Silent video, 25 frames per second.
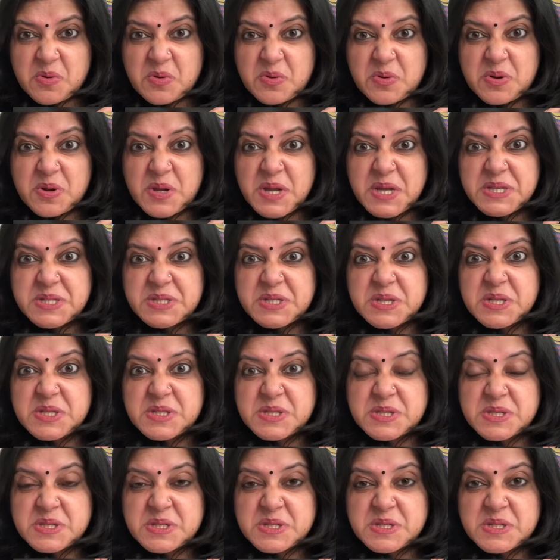
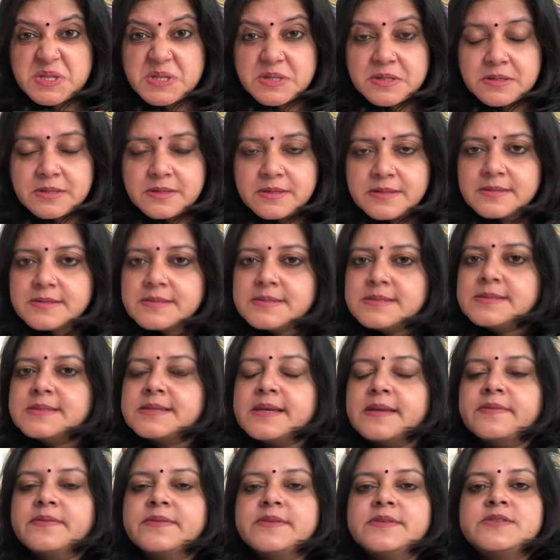greatest,"
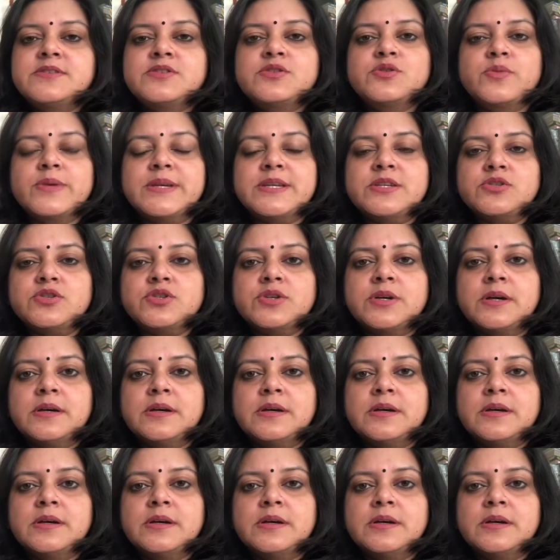said the stranger.